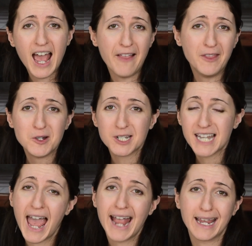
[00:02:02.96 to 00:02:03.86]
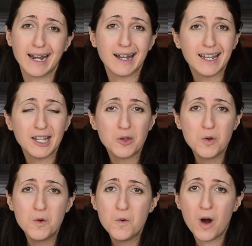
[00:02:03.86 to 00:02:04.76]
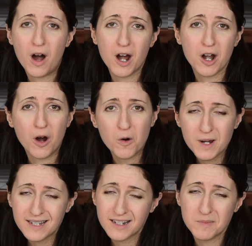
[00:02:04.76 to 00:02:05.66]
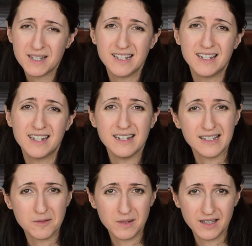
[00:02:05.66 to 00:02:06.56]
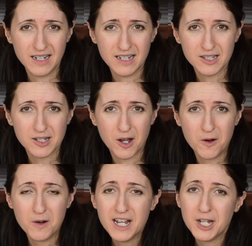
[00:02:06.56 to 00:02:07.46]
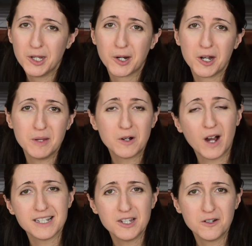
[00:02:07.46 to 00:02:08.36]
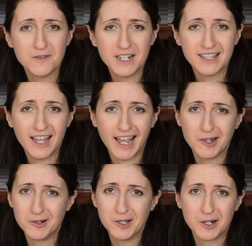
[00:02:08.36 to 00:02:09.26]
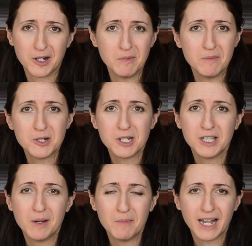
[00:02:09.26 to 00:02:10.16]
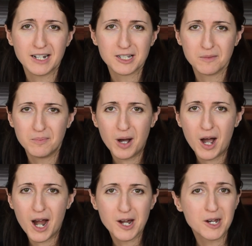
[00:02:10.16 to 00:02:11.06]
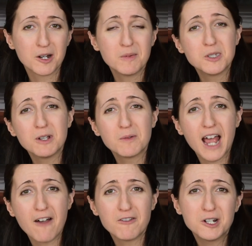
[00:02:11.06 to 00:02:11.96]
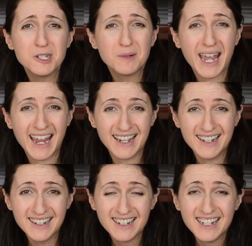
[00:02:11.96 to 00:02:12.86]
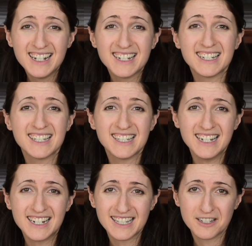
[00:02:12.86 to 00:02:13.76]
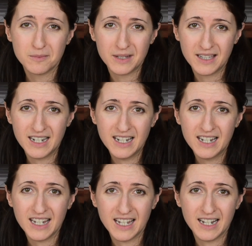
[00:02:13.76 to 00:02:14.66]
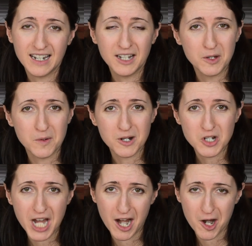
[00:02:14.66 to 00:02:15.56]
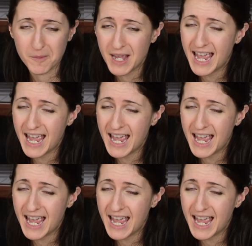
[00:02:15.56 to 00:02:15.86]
and they're just hanging, you are always going to be seeking stability. So you're going to be crossing your feet at the ankle, you're going to be pushing them up against the bar, you're going to be doing whatever you can to seek stability in your chair.